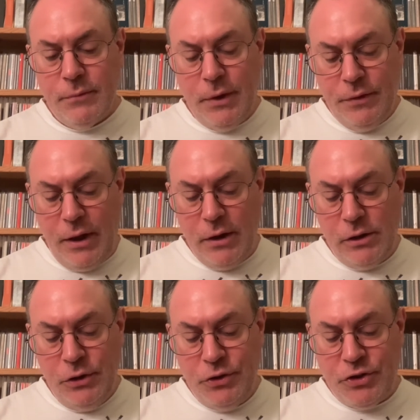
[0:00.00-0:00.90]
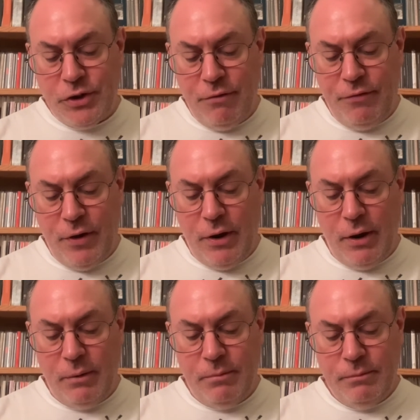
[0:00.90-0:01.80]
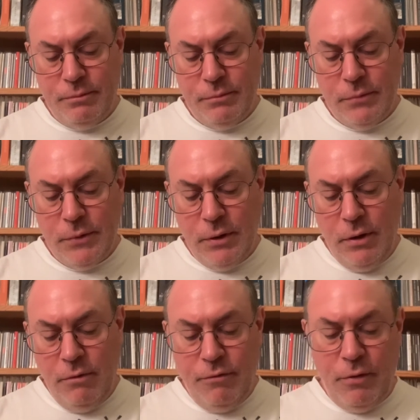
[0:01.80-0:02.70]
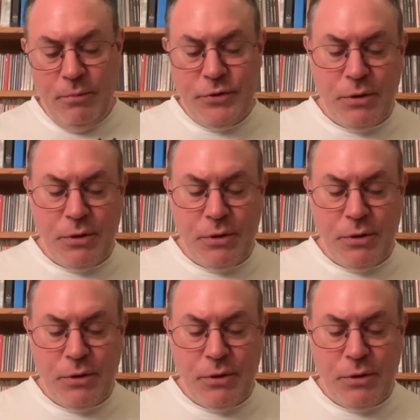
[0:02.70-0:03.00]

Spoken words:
they included stuff from some